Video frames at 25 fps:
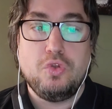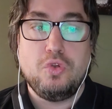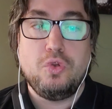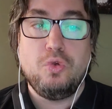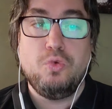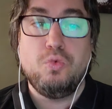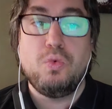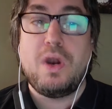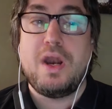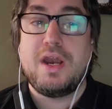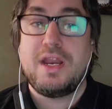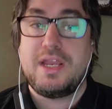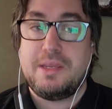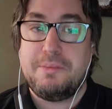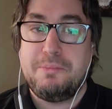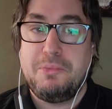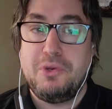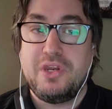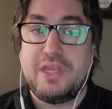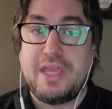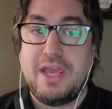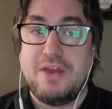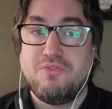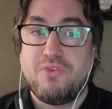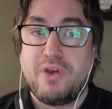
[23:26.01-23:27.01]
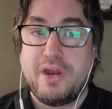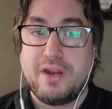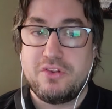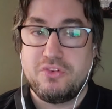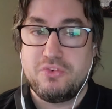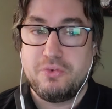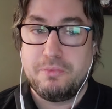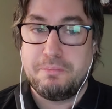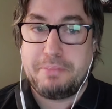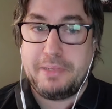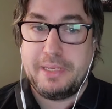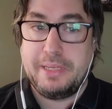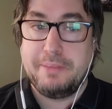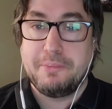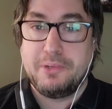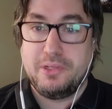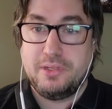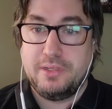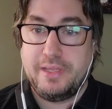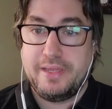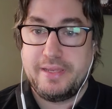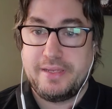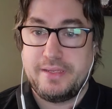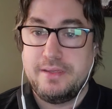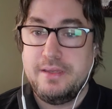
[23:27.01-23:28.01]
Where I communicate regularly with people,
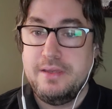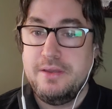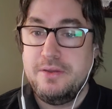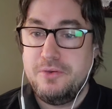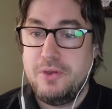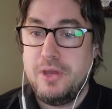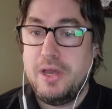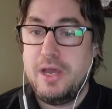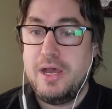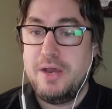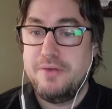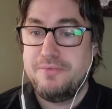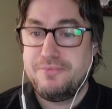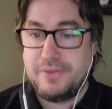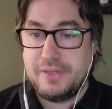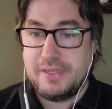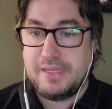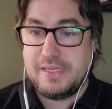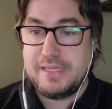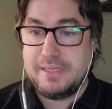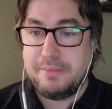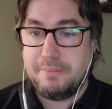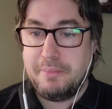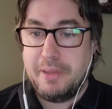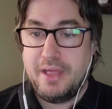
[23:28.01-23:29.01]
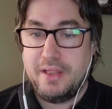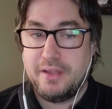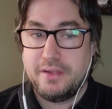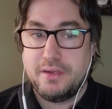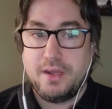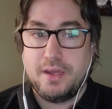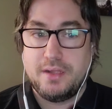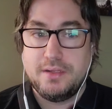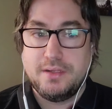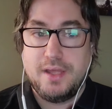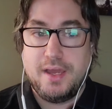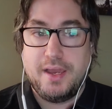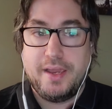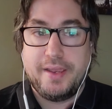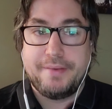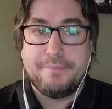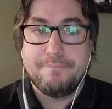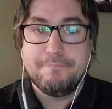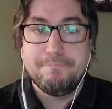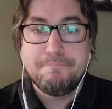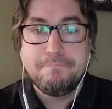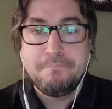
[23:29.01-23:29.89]
like via email and online.